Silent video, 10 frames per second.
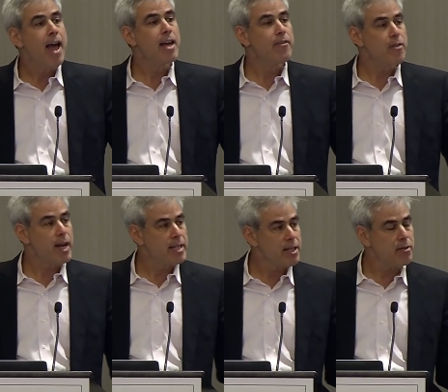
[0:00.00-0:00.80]
and if their
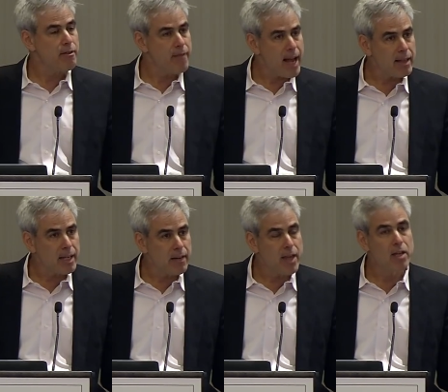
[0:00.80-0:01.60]
ideas are
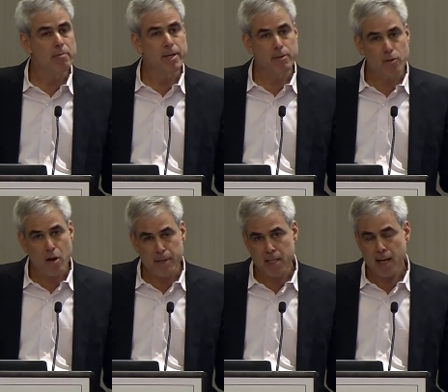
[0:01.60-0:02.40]
invalidated, they could be
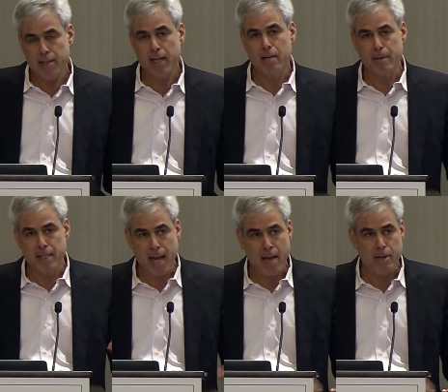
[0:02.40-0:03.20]
traumatized, they could be
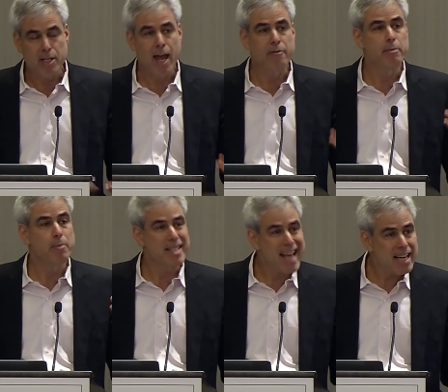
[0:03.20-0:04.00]
damaged. They have to be
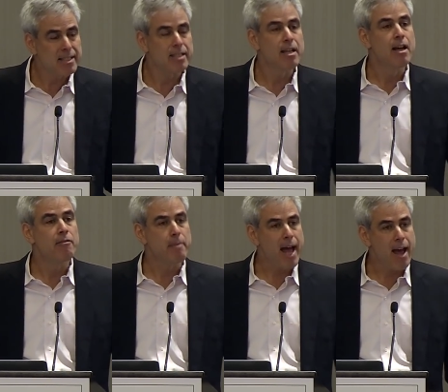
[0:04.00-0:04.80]
protected
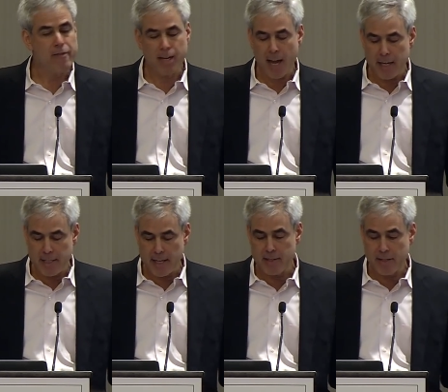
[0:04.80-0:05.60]
from having
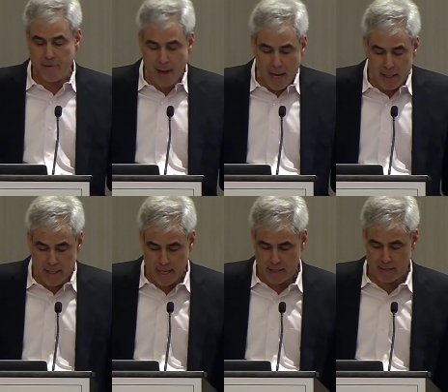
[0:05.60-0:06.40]
ideas
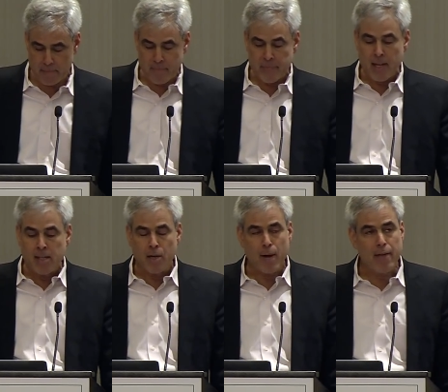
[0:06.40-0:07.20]
invalidated.
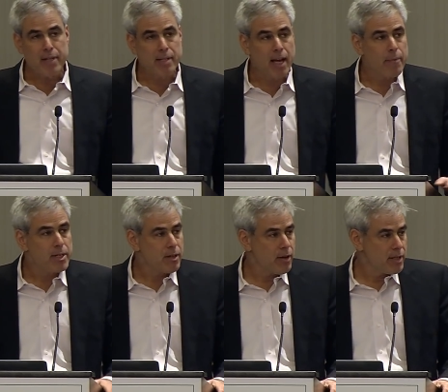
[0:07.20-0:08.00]
Around this time, we
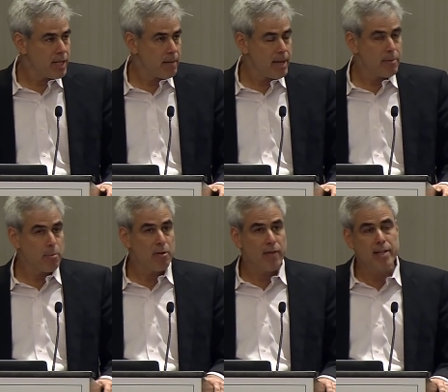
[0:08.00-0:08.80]
started seeing many more
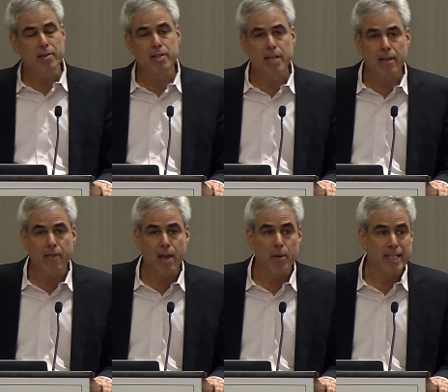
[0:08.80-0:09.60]
professors saying that
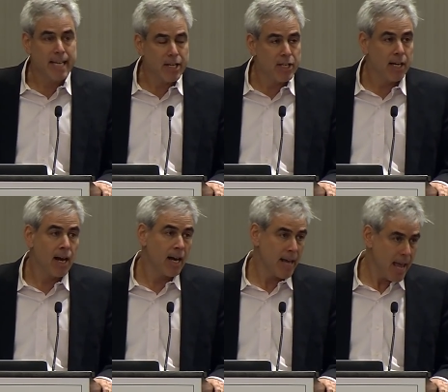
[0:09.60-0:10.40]
they were teaching
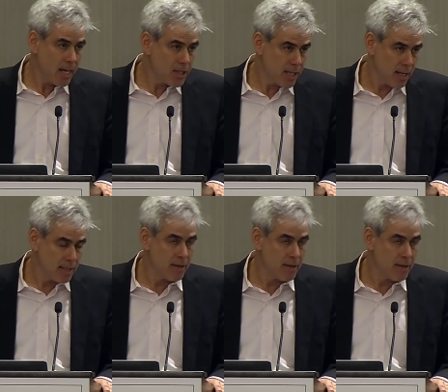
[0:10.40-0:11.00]
on eggshells,